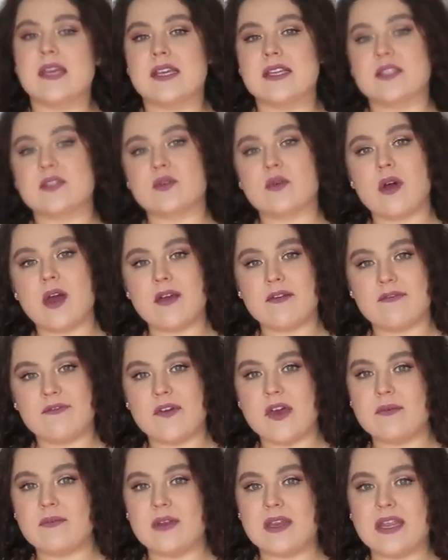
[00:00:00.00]
is quite
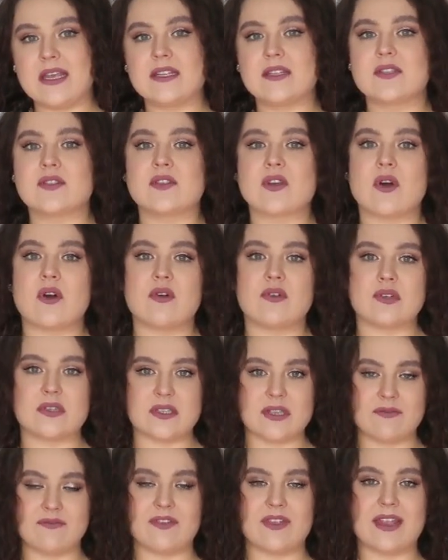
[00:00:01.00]
feminine, so
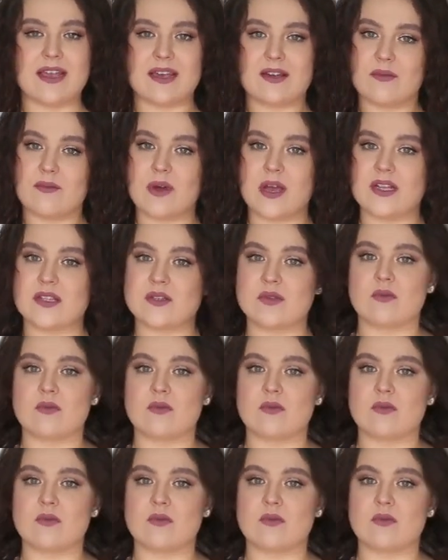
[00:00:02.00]
it's something I could wear